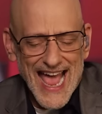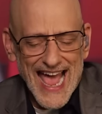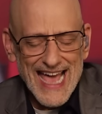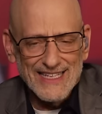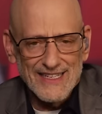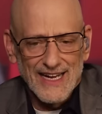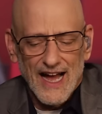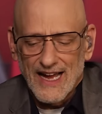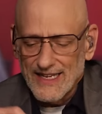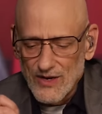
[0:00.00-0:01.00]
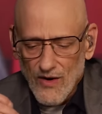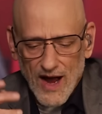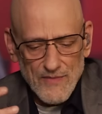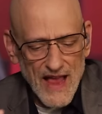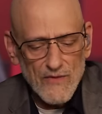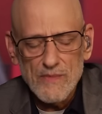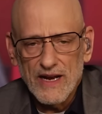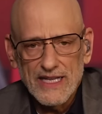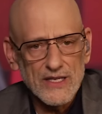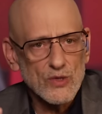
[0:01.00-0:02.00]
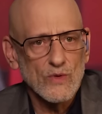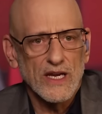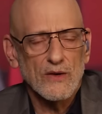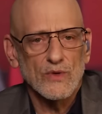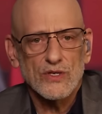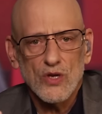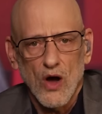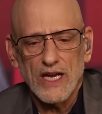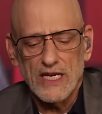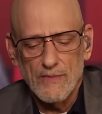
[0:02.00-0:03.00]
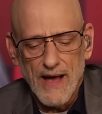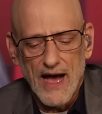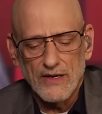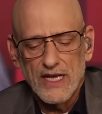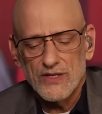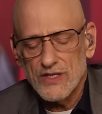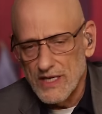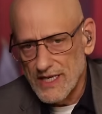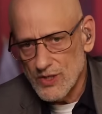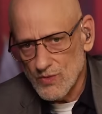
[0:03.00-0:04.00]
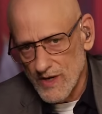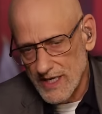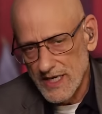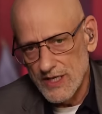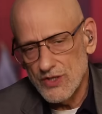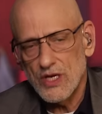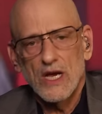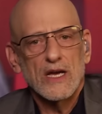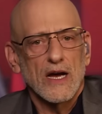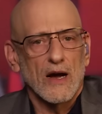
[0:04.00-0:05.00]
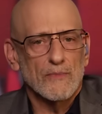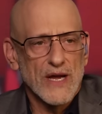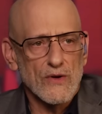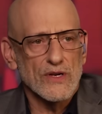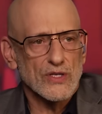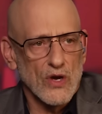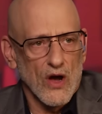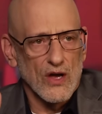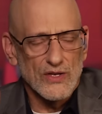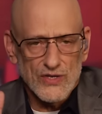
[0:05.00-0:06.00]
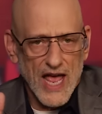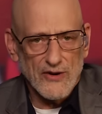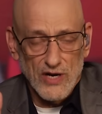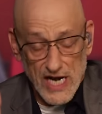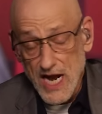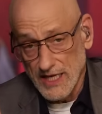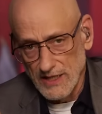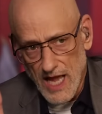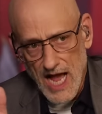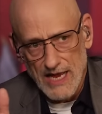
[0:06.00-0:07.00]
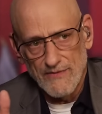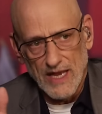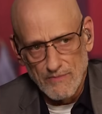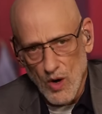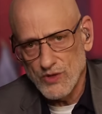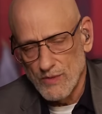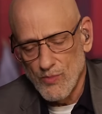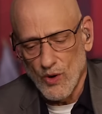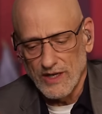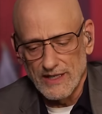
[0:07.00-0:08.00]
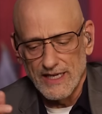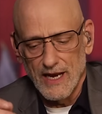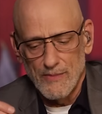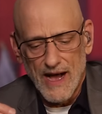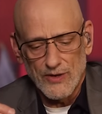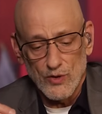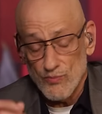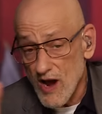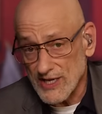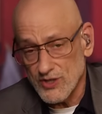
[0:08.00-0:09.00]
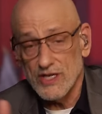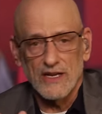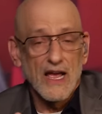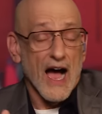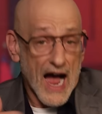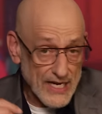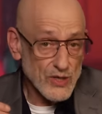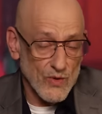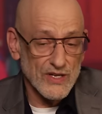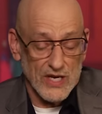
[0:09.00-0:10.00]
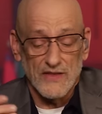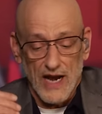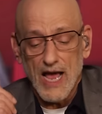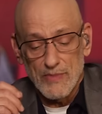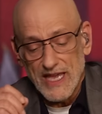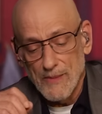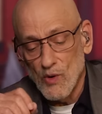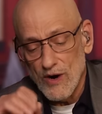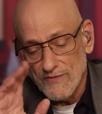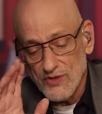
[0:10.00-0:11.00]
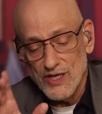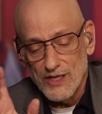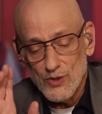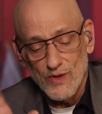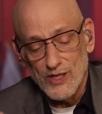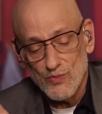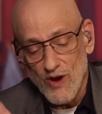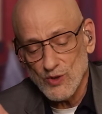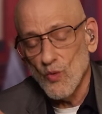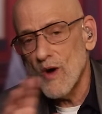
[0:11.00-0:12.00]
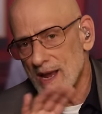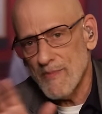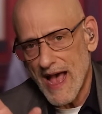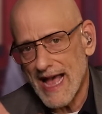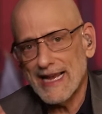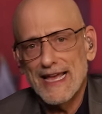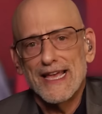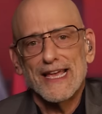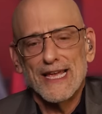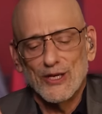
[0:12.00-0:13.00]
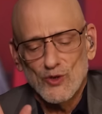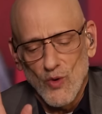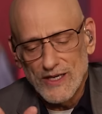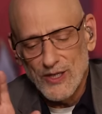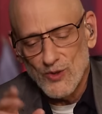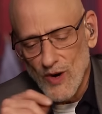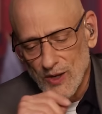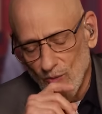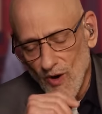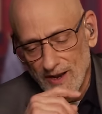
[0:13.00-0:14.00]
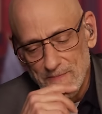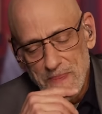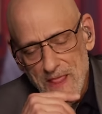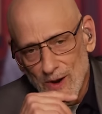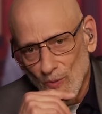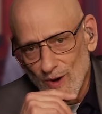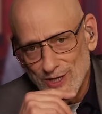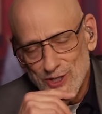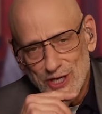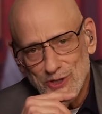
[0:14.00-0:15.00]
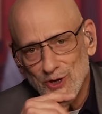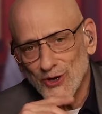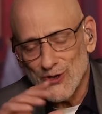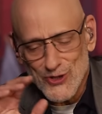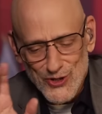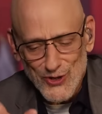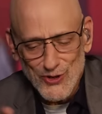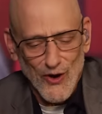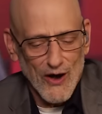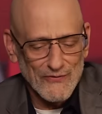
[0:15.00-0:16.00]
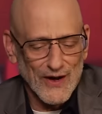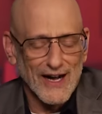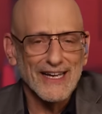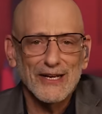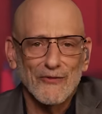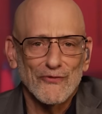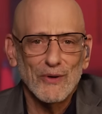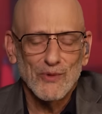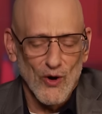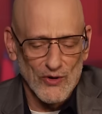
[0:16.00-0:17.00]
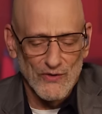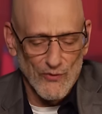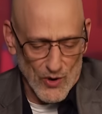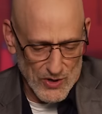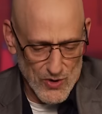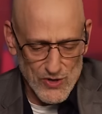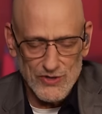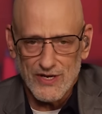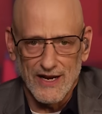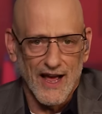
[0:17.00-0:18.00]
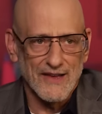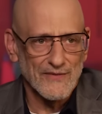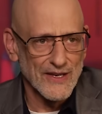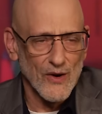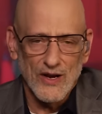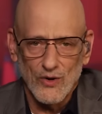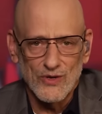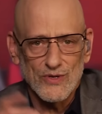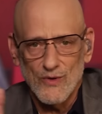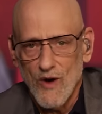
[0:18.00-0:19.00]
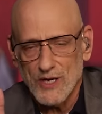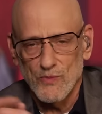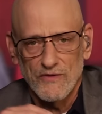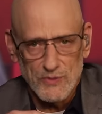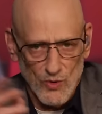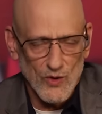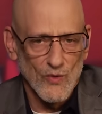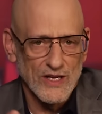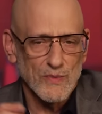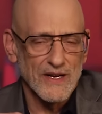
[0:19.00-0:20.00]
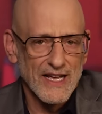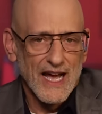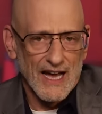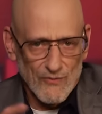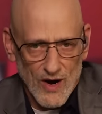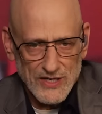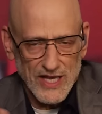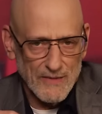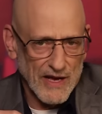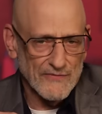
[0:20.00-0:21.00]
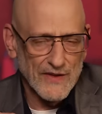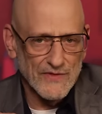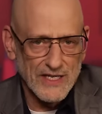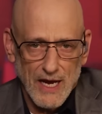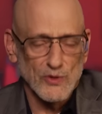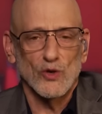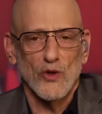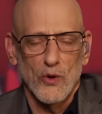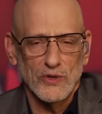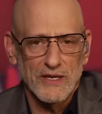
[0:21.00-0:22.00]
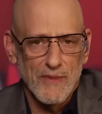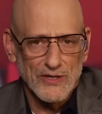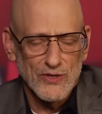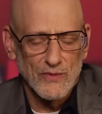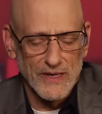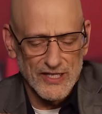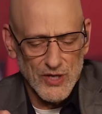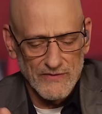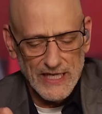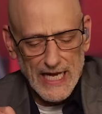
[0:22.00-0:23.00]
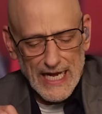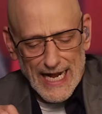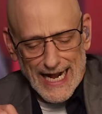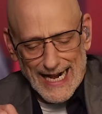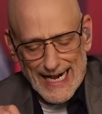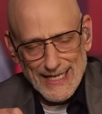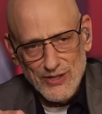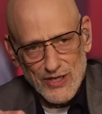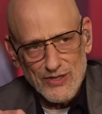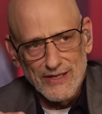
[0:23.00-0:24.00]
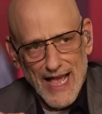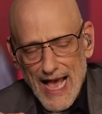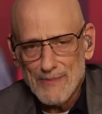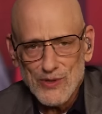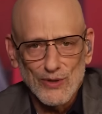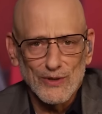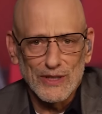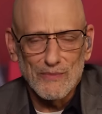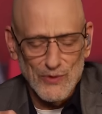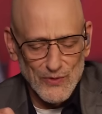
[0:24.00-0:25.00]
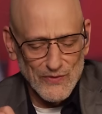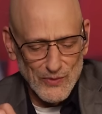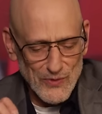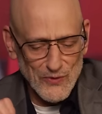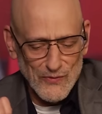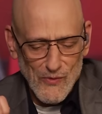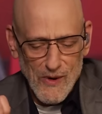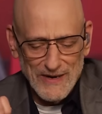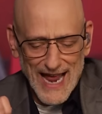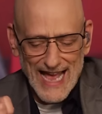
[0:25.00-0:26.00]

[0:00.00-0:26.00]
And, you know, everybody this week was talking about Sydney Sweeney's appearance on Saturday Night Live, and most importantly, about her breasts. And I just want to say that I became aware of Sydney Sweeney's breasts way back in 2021 when she took her shirt off in a film called The Voyeurs. And I don't usually watch movies more than once, but I've watched that about 15 times, although only about 2 minutes of it. Just an absolutely beautiful, beautiful woman.